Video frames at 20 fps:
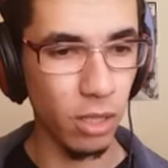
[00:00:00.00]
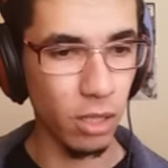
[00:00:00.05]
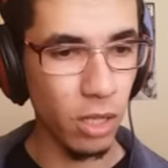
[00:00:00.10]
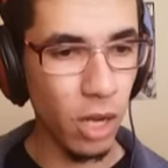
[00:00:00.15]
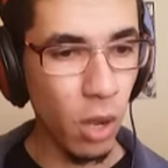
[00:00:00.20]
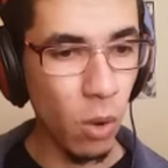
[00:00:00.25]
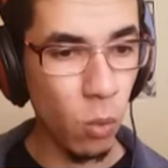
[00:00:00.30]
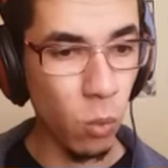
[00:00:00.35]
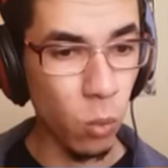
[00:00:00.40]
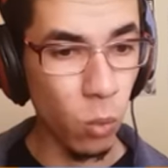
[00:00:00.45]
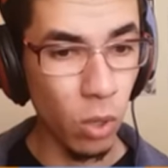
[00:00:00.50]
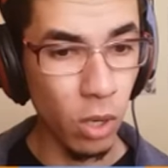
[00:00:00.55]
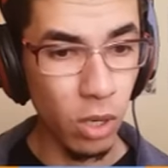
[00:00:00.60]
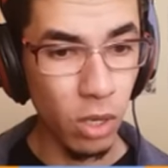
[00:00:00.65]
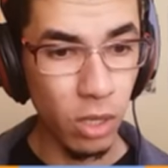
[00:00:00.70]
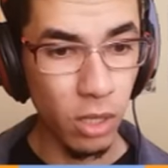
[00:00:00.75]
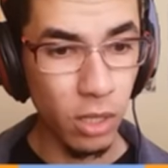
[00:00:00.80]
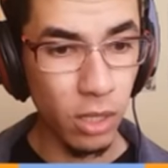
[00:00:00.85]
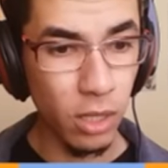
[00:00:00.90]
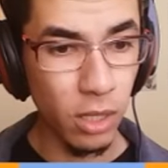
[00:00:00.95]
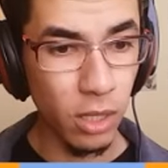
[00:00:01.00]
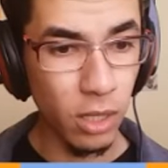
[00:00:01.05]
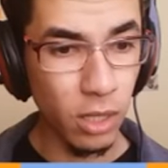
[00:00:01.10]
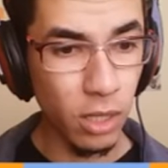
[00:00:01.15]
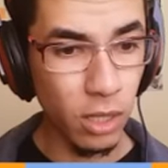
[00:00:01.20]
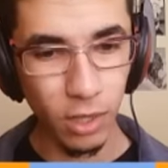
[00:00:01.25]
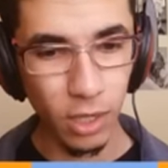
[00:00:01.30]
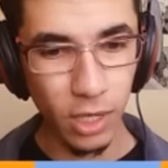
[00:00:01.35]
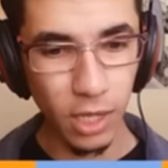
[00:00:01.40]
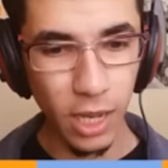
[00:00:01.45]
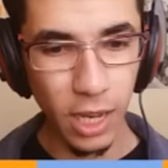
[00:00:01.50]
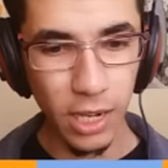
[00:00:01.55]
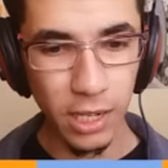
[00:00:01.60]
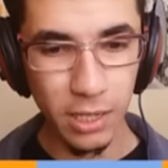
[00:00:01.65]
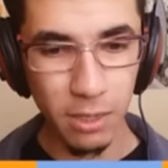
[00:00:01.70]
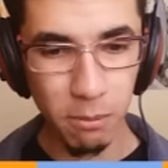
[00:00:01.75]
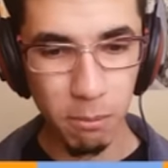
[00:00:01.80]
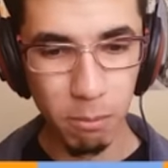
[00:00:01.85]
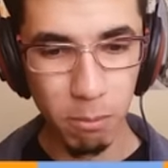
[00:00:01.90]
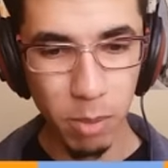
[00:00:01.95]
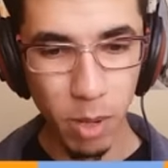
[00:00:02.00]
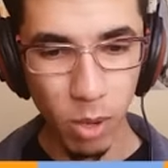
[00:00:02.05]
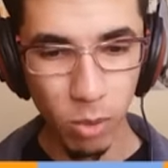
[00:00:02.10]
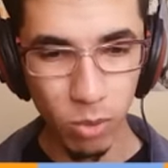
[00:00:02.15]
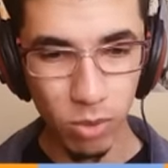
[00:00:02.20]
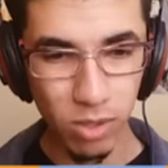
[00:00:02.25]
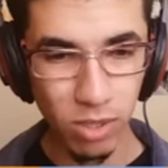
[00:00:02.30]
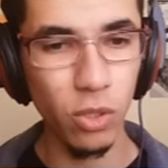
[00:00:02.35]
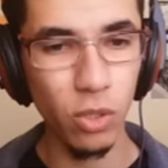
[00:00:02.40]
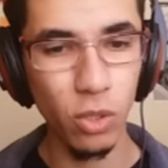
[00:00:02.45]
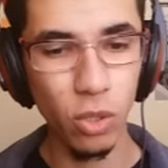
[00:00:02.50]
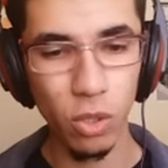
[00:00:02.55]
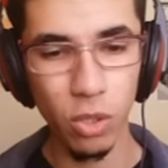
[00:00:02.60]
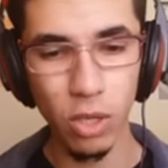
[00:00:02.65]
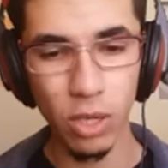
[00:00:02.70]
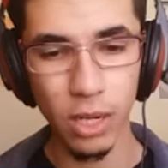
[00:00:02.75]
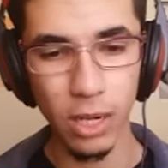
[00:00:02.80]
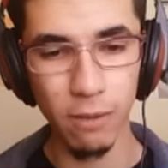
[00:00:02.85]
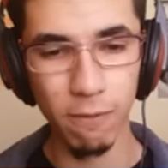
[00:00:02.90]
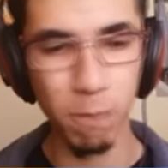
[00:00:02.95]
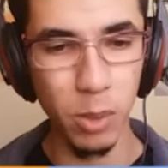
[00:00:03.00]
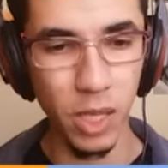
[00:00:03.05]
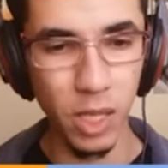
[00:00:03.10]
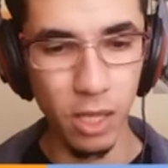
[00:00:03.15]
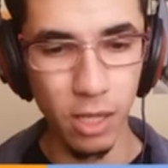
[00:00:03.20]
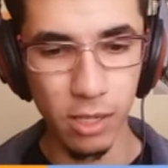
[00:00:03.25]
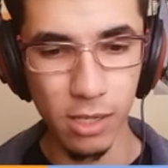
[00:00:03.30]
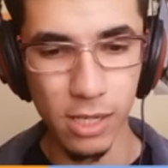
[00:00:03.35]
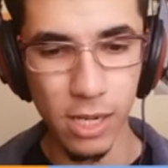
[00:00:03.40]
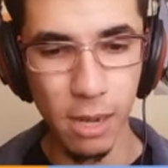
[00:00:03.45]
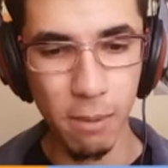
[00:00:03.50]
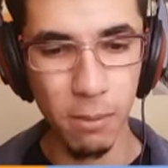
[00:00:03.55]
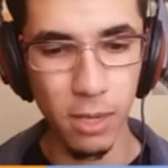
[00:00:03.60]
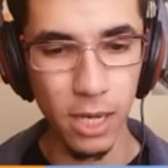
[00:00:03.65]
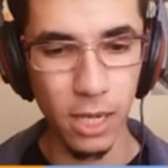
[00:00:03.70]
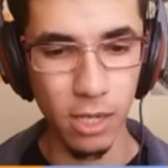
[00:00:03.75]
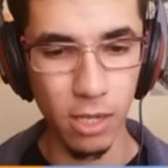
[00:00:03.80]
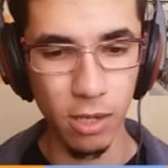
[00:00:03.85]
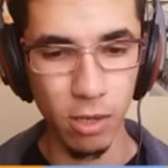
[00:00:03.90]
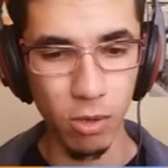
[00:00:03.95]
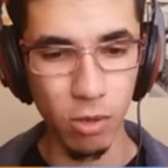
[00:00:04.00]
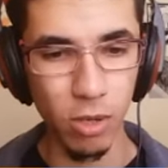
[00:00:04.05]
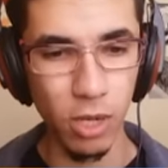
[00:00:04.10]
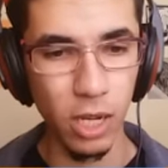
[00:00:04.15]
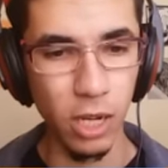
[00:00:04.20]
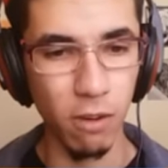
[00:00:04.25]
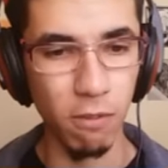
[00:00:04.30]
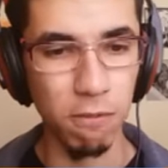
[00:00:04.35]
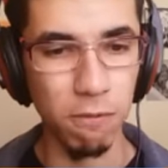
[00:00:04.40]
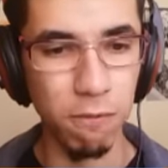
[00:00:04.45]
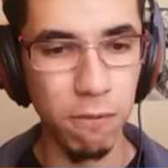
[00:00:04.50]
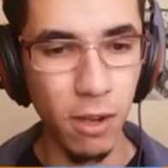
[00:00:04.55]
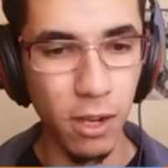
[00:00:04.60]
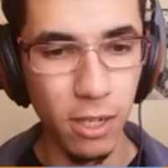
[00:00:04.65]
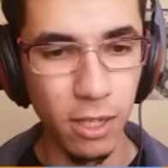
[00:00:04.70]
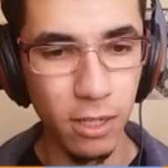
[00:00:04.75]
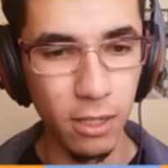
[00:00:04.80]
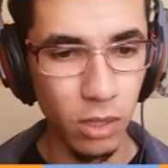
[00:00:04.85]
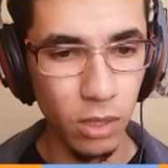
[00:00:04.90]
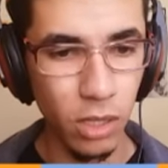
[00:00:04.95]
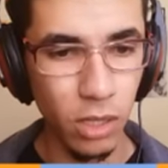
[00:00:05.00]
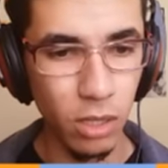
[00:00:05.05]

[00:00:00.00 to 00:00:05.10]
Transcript: No! You killed them both! You're gonna be contaminated, you little fuck.